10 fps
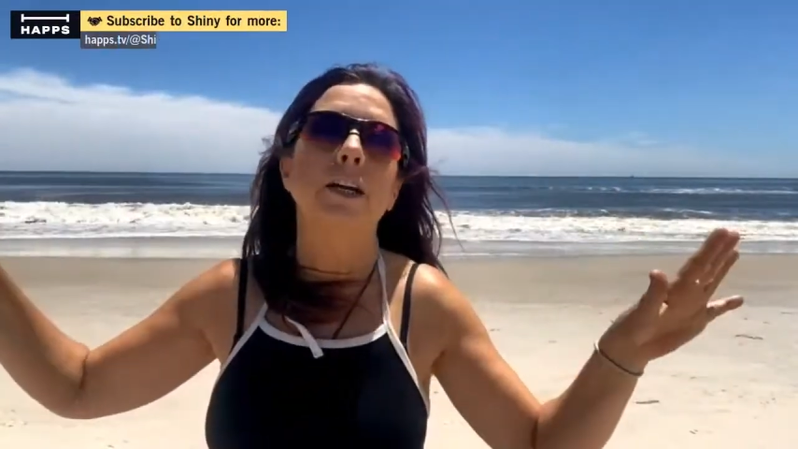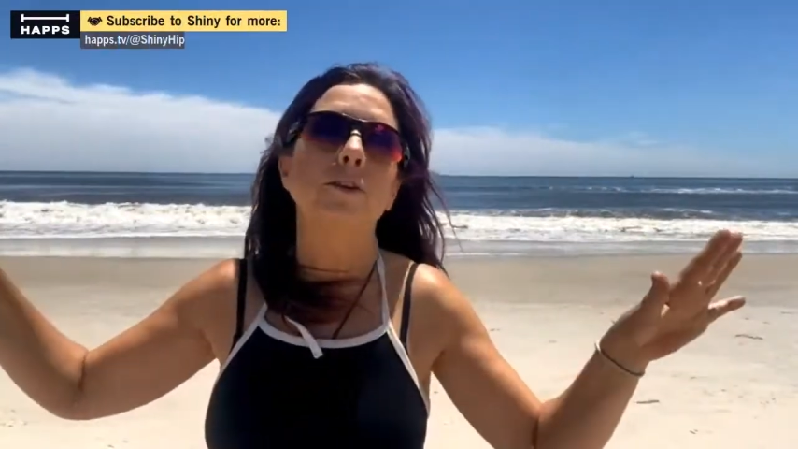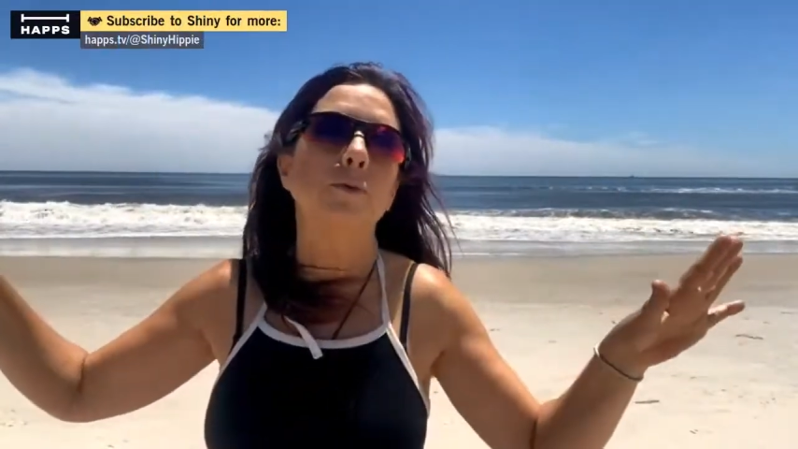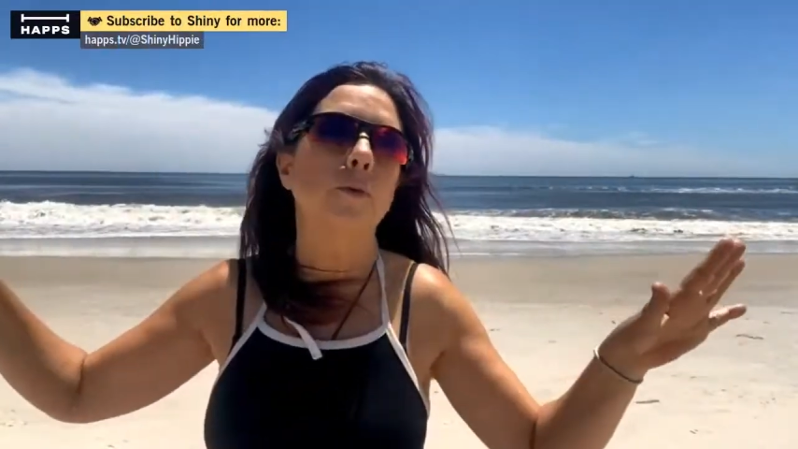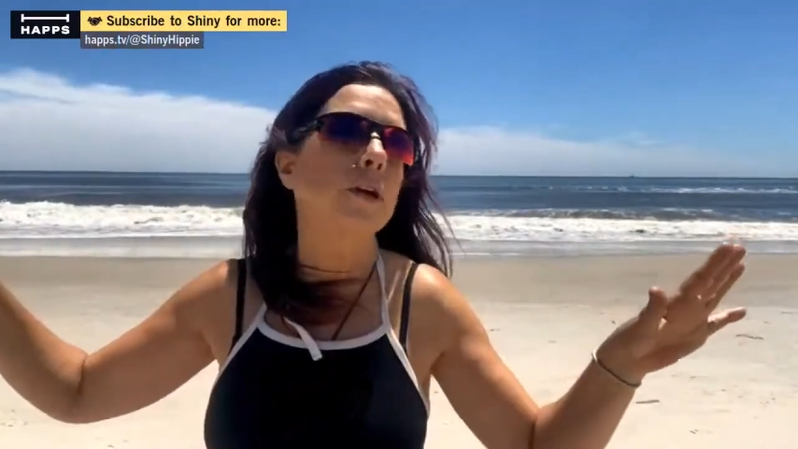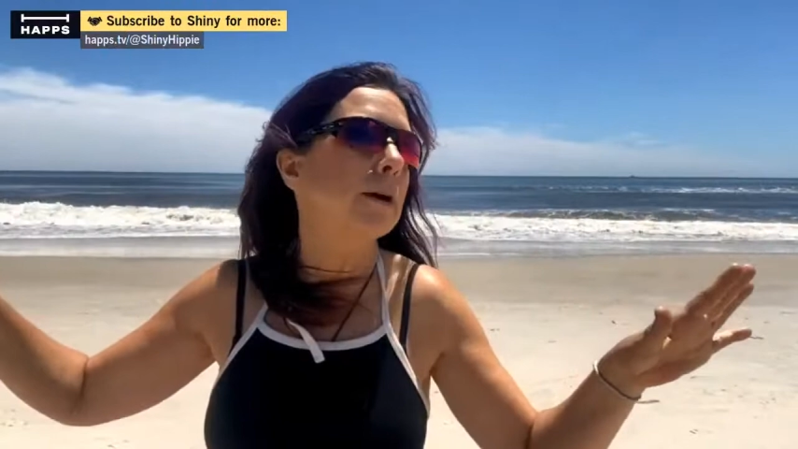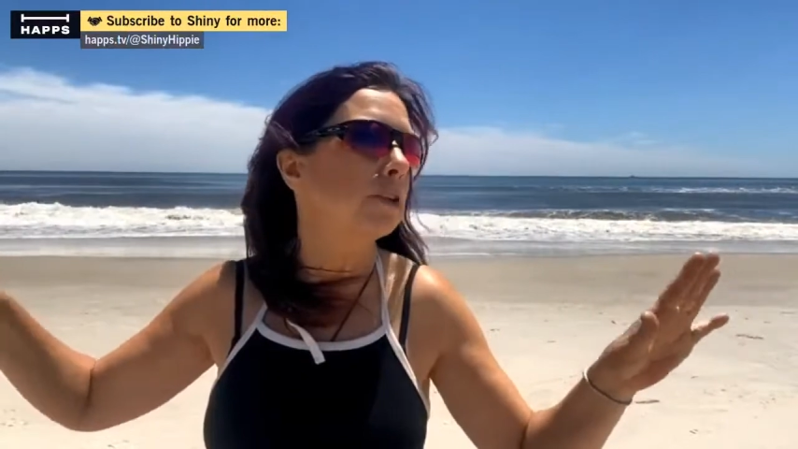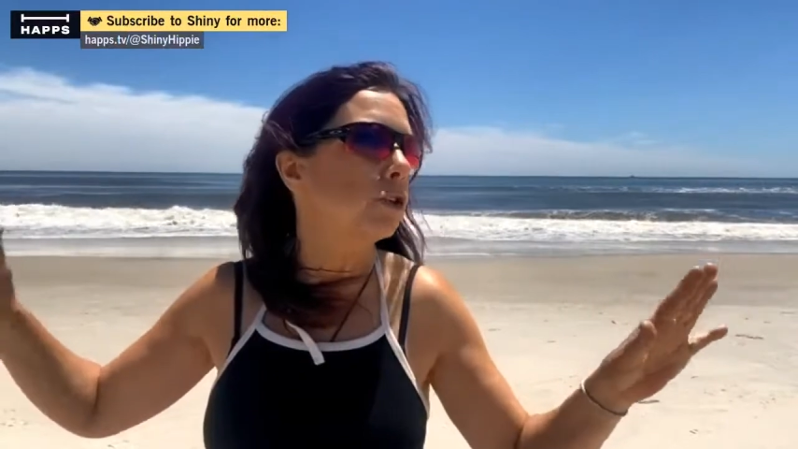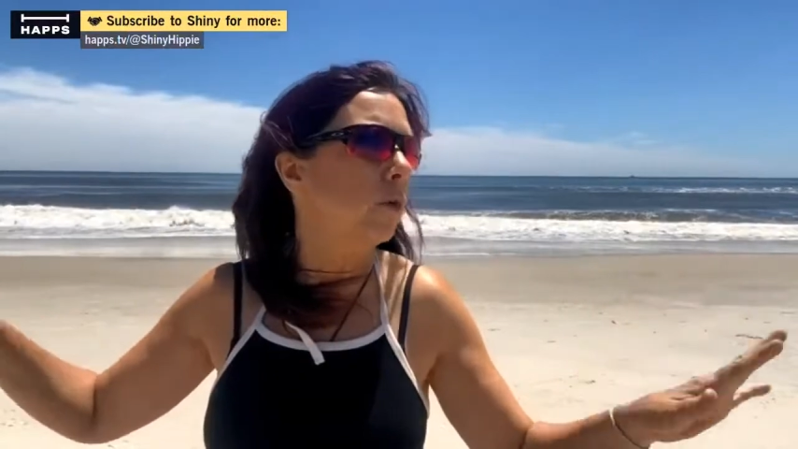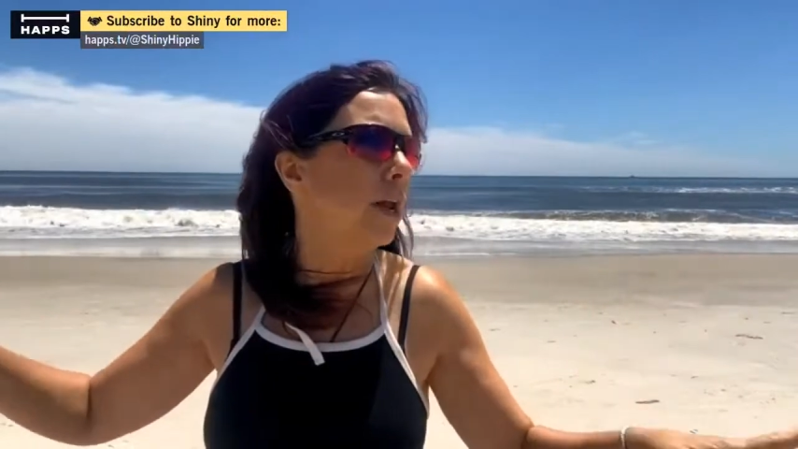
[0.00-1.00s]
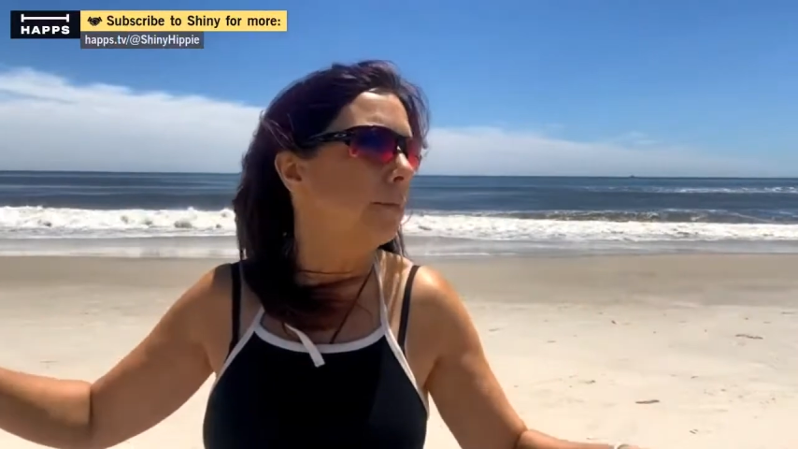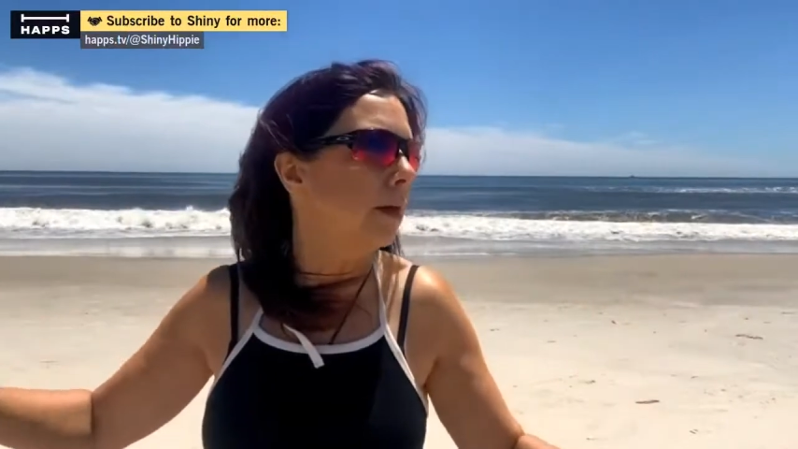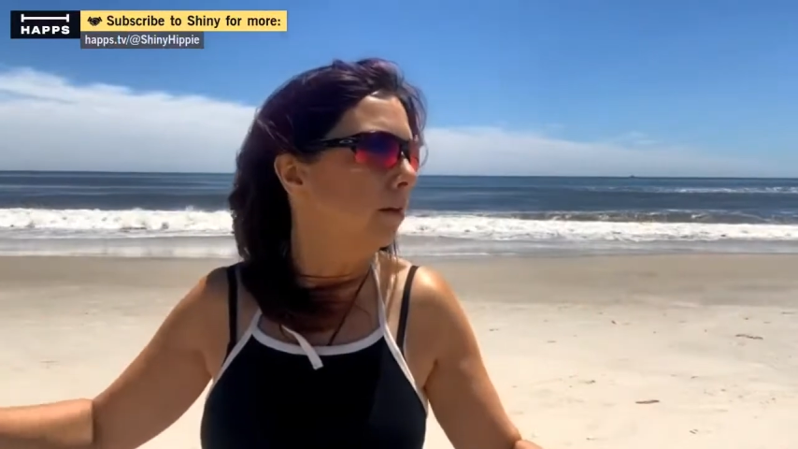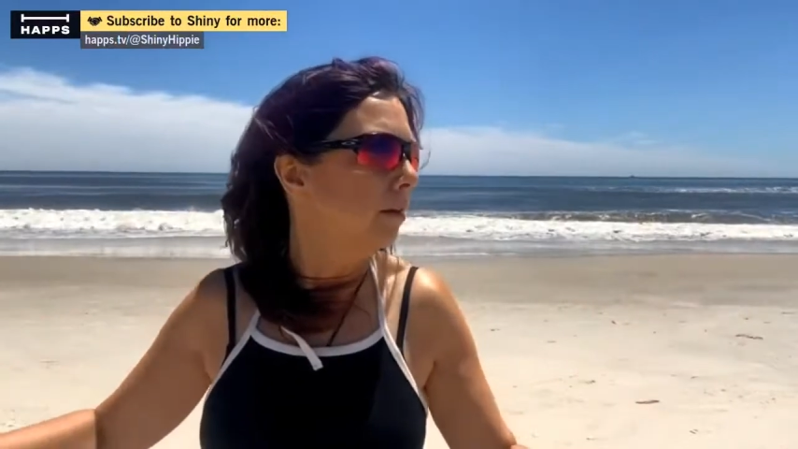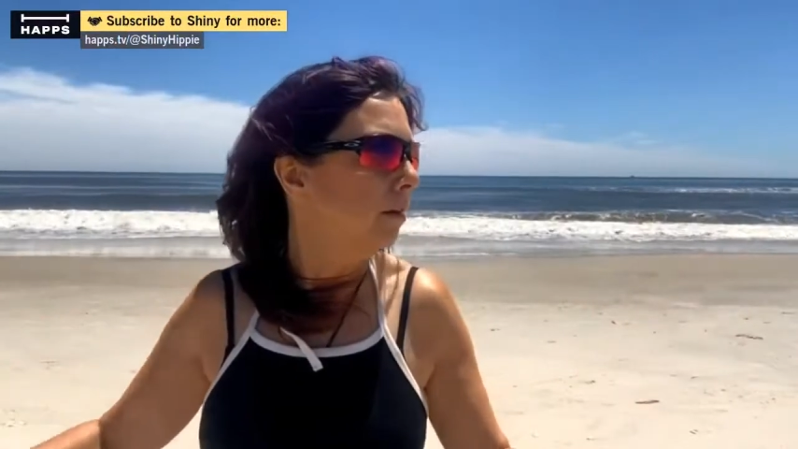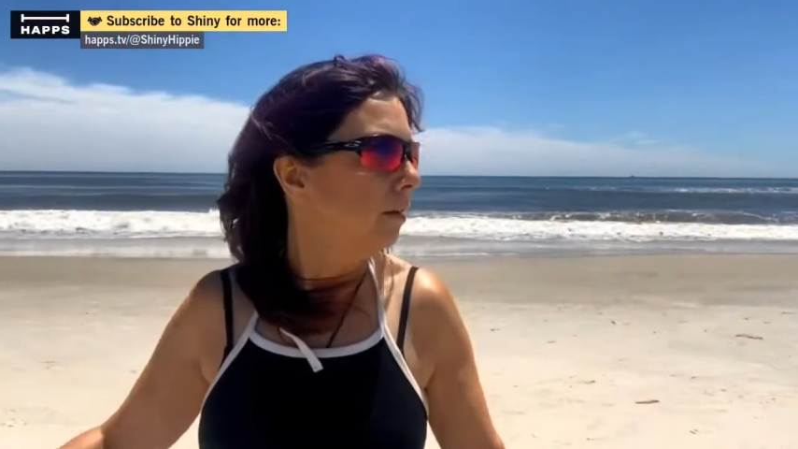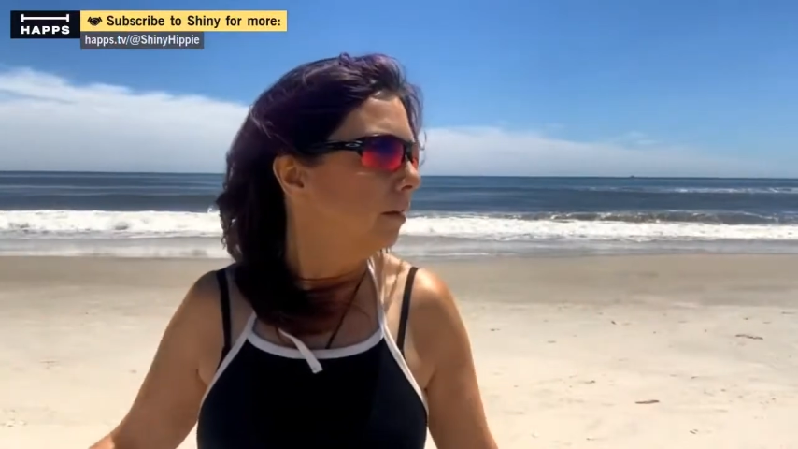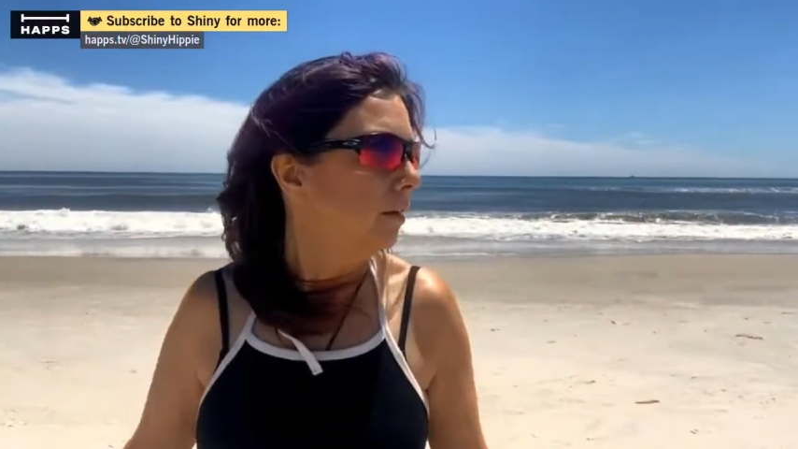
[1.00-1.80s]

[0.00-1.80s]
here is worried about screaming.